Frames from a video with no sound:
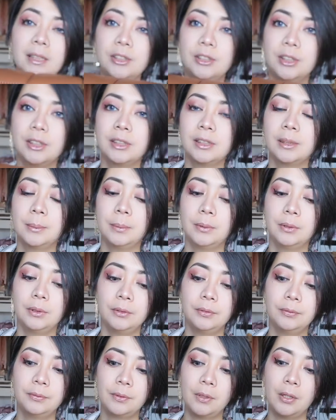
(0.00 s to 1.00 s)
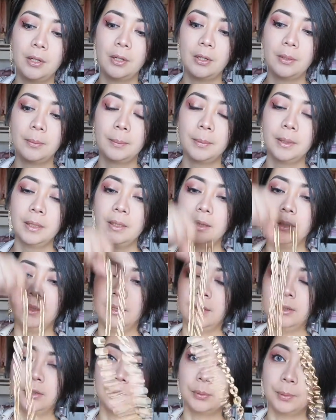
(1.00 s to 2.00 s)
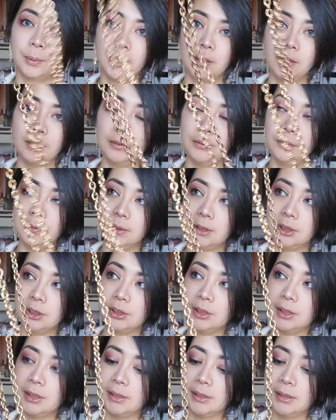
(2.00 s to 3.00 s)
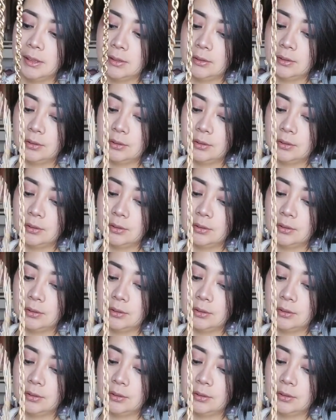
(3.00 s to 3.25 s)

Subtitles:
adjustable from 12 inches